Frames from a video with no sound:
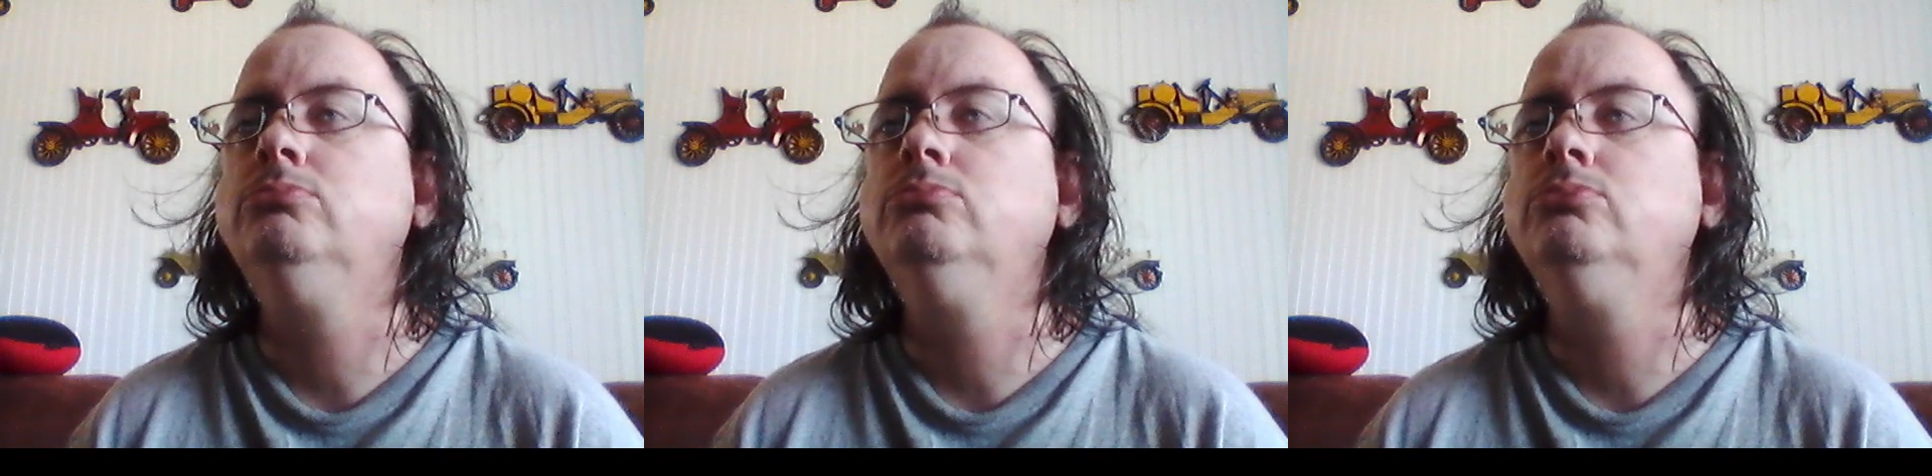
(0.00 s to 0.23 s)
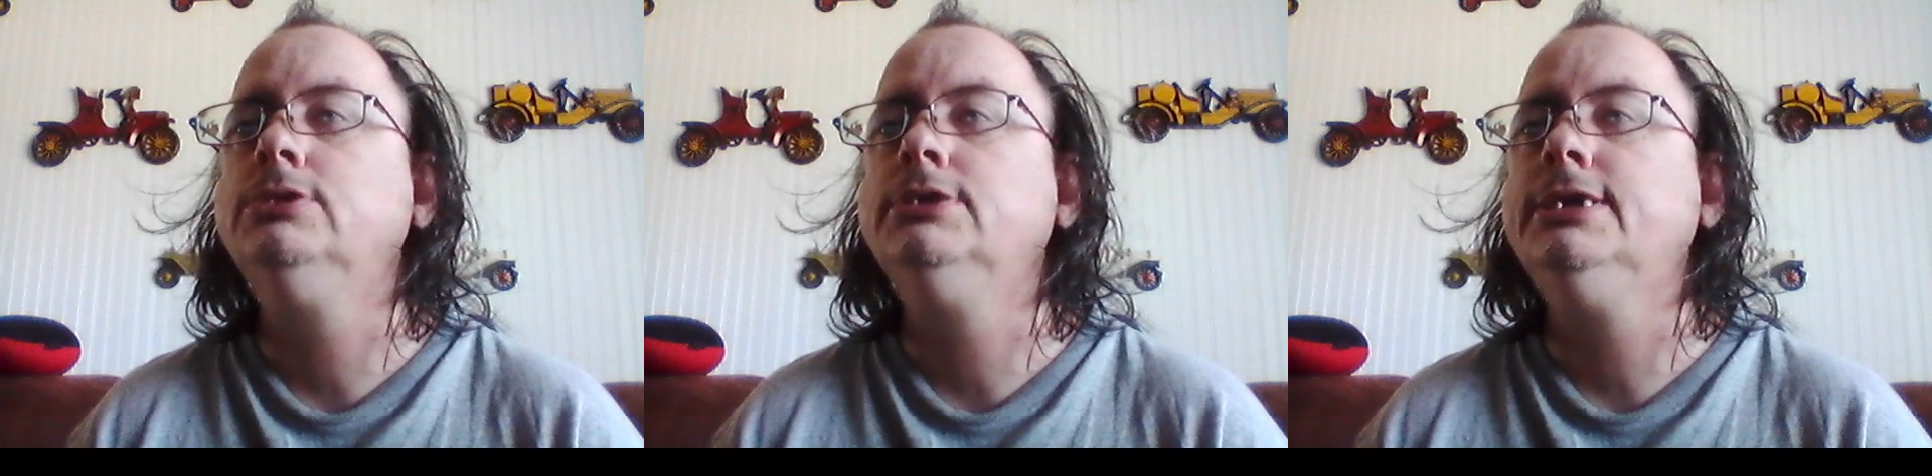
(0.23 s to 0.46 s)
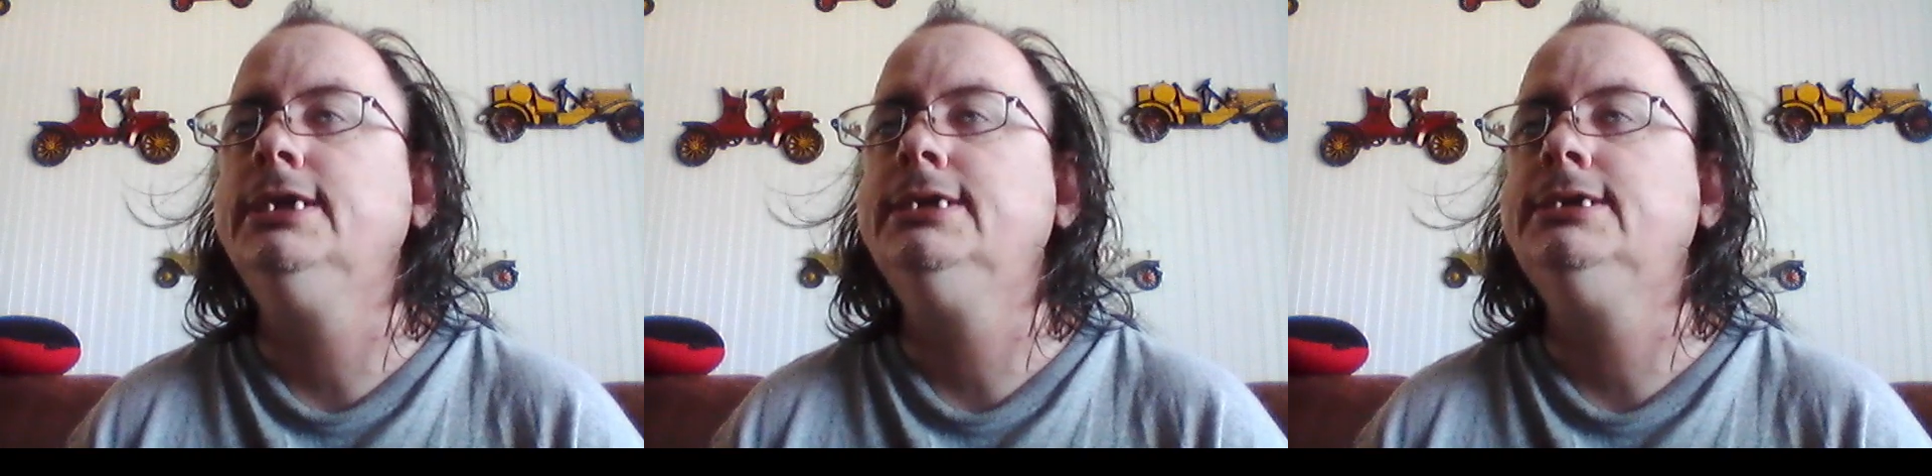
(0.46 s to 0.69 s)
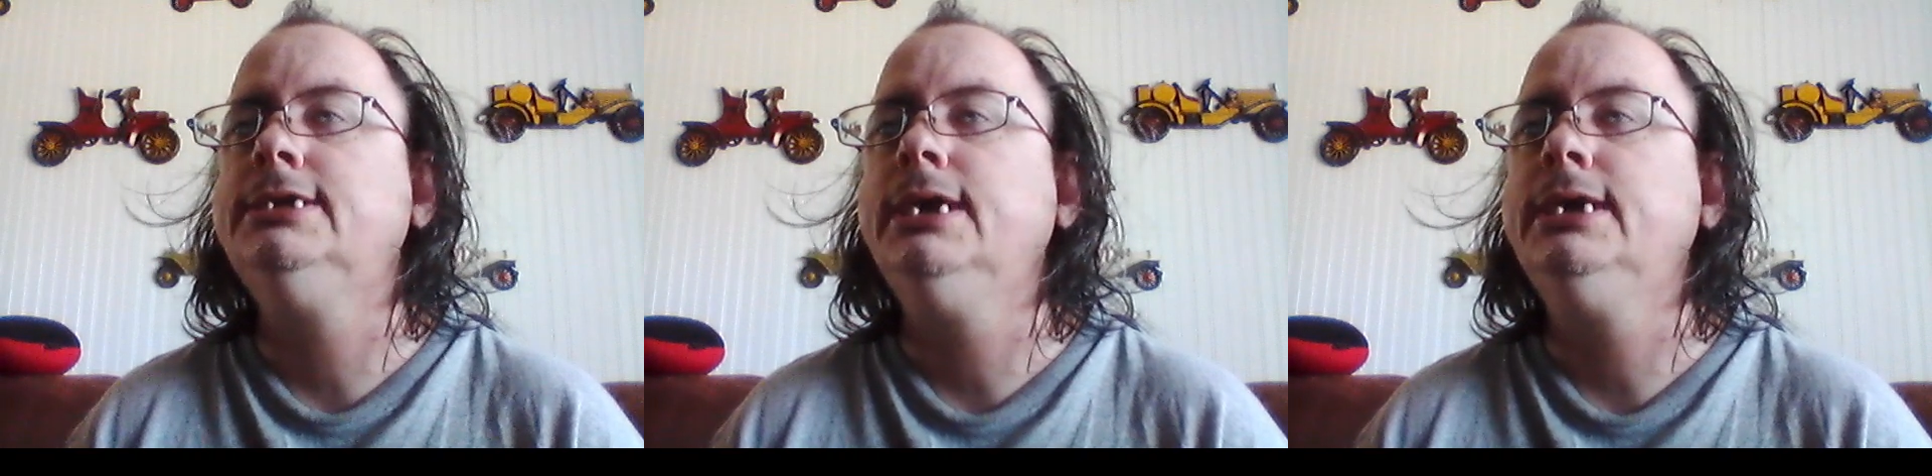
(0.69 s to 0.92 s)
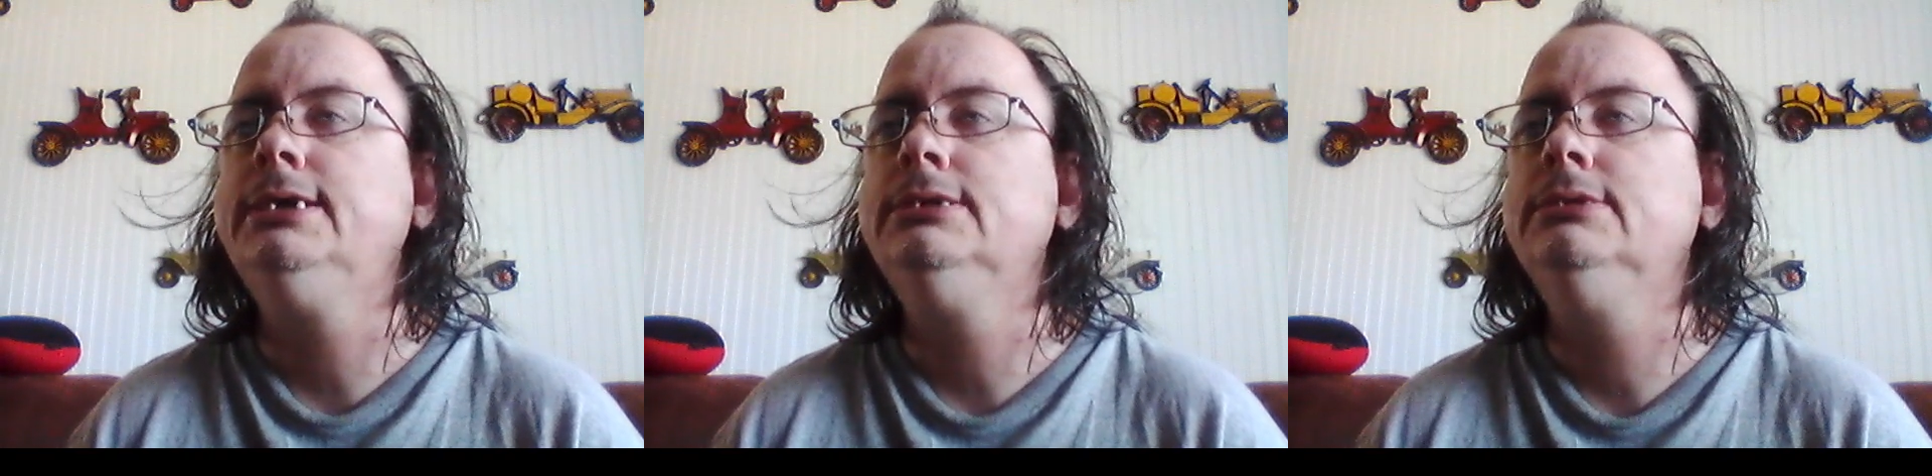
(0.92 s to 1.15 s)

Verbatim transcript: what did it say?